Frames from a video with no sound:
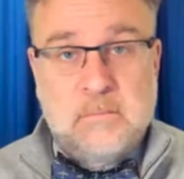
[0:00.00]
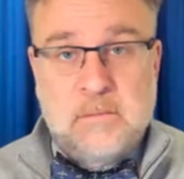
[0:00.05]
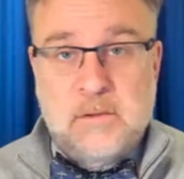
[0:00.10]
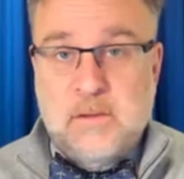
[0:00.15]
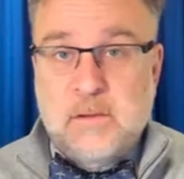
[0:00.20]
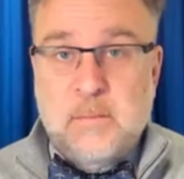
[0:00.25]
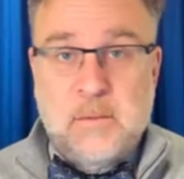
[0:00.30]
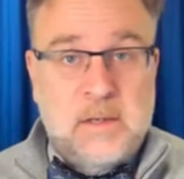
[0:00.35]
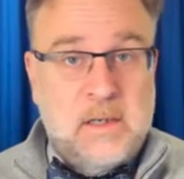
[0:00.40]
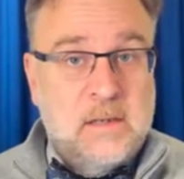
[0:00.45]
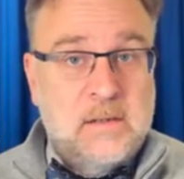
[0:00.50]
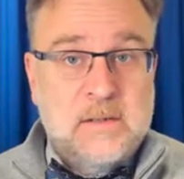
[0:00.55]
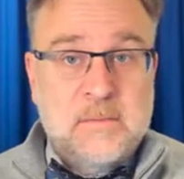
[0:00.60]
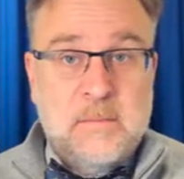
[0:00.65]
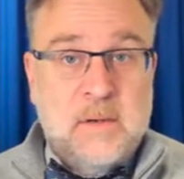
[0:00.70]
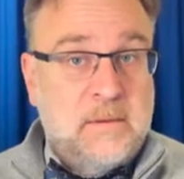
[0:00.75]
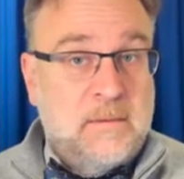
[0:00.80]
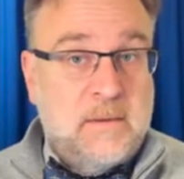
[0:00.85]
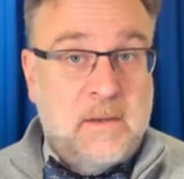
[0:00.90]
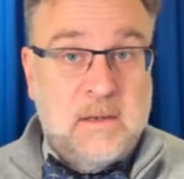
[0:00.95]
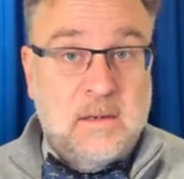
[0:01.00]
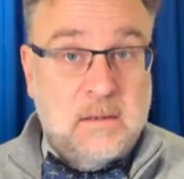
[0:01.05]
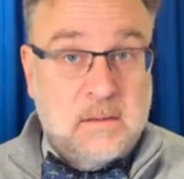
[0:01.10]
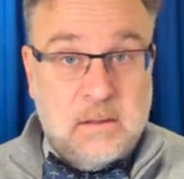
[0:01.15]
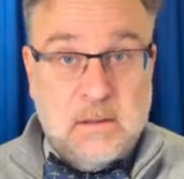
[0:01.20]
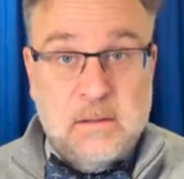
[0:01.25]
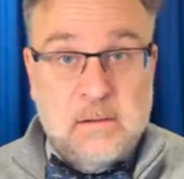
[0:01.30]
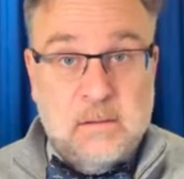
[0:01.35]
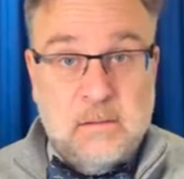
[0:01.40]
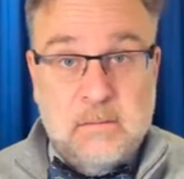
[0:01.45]
somebody else might think
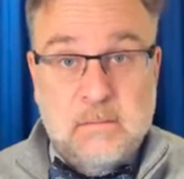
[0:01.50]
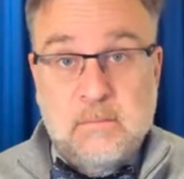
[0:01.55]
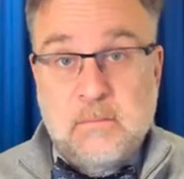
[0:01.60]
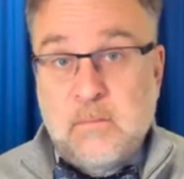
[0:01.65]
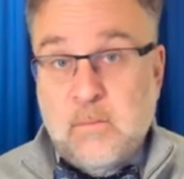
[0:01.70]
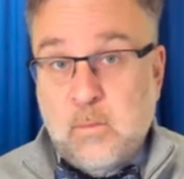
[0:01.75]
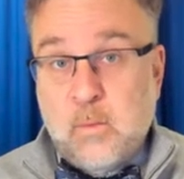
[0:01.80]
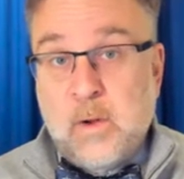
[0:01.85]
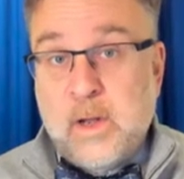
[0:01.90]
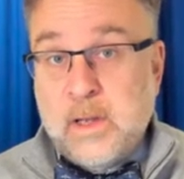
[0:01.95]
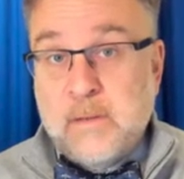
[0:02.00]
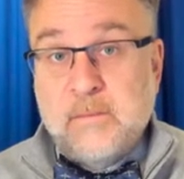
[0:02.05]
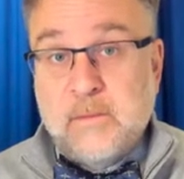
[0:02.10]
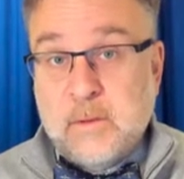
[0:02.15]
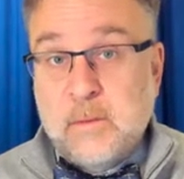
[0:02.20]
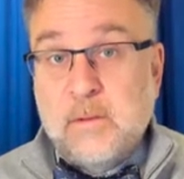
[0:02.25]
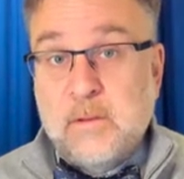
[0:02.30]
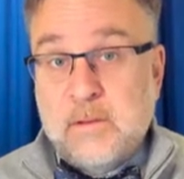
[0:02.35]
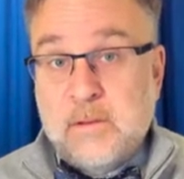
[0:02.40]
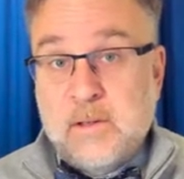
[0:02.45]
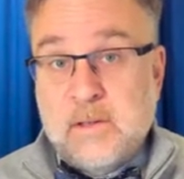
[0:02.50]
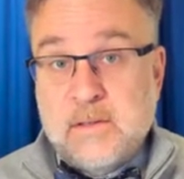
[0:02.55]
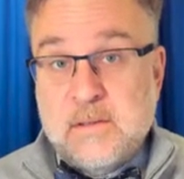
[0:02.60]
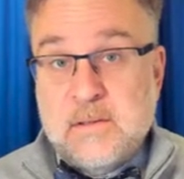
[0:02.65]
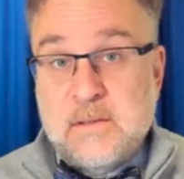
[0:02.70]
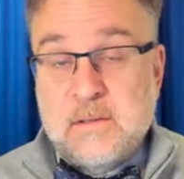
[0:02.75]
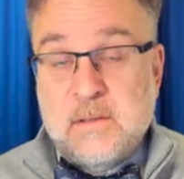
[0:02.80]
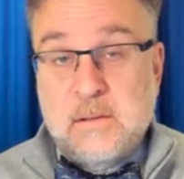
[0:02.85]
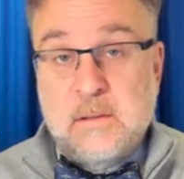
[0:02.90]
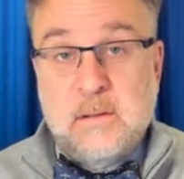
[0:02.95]
another way of doing
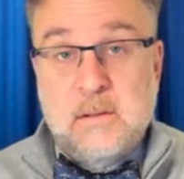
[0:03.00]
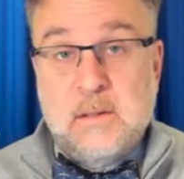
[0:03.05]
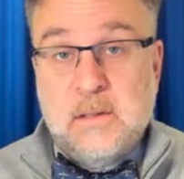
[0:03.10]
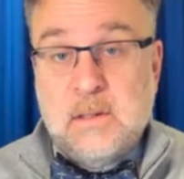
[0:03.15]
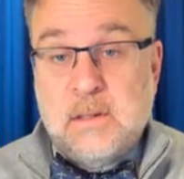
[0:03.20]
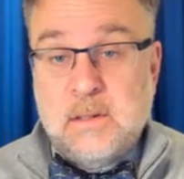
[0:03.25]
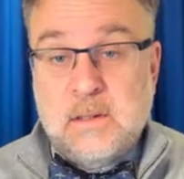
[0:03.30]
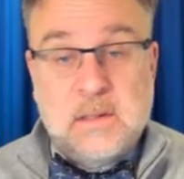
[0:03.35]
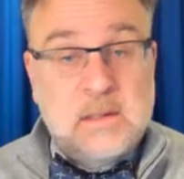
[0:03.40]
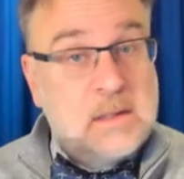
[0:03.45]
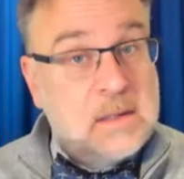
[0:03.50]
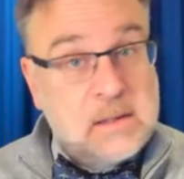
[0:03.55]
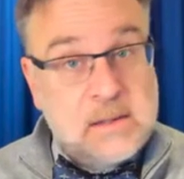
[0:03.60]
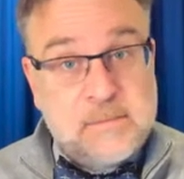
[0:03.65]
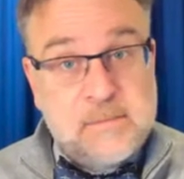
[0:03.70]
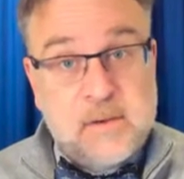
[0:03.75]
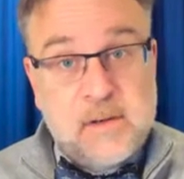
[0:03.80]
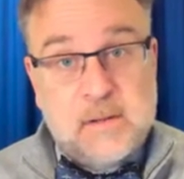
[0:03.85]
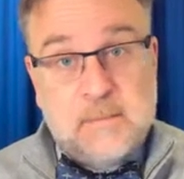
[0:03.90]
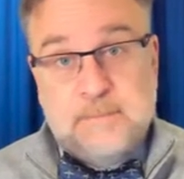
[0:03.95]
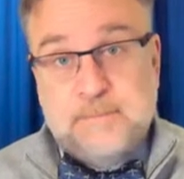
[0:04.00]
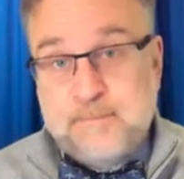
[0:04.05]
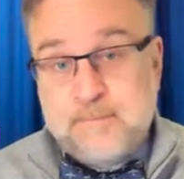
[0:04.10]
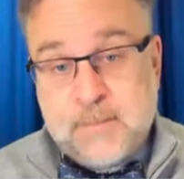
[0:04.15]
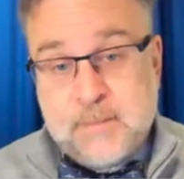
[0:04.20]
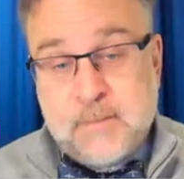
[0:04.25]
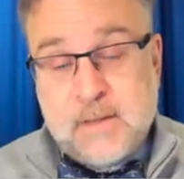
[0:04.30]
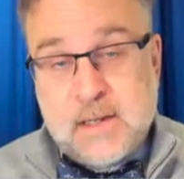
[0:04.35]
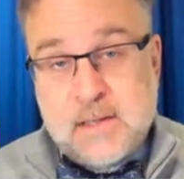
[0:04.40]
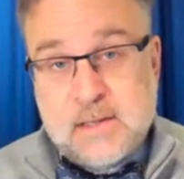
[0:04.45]
things is good, and that's fine.
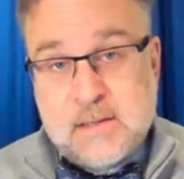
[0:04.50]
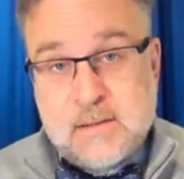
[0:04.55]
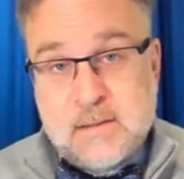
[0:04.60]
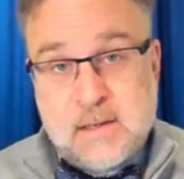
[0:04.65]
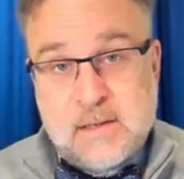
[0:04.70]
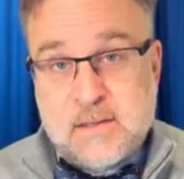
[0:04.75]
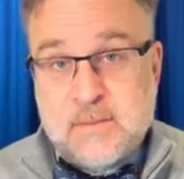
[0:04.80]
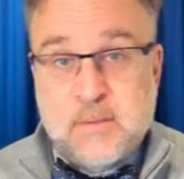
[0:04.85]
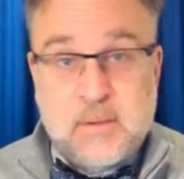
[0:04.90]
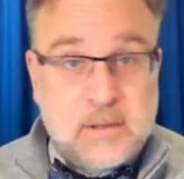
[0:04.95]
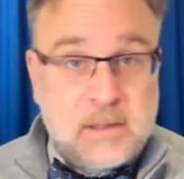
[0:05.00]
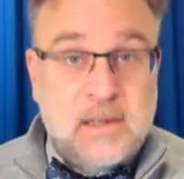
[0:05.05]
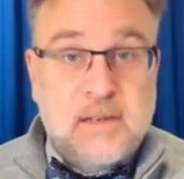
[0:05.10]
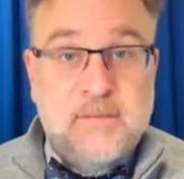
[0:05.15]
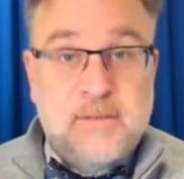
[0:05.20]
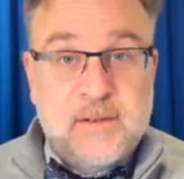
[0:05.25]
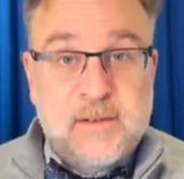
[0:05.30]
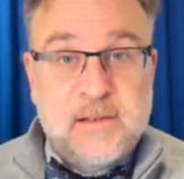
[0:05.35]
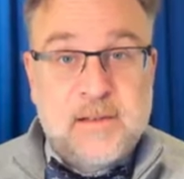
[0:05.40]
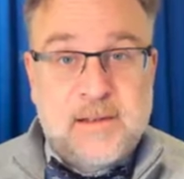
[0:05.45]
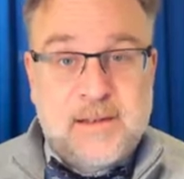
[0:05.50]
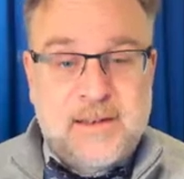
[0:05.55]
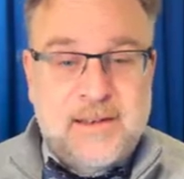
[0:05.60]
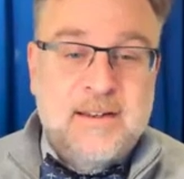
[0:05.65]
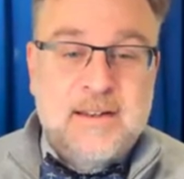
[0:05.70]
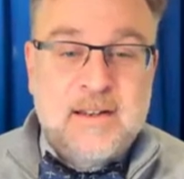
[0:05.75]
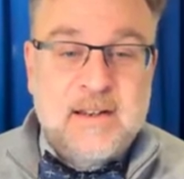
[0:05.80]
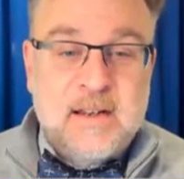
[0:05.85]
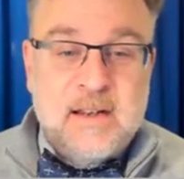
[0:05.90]
That's what life is like.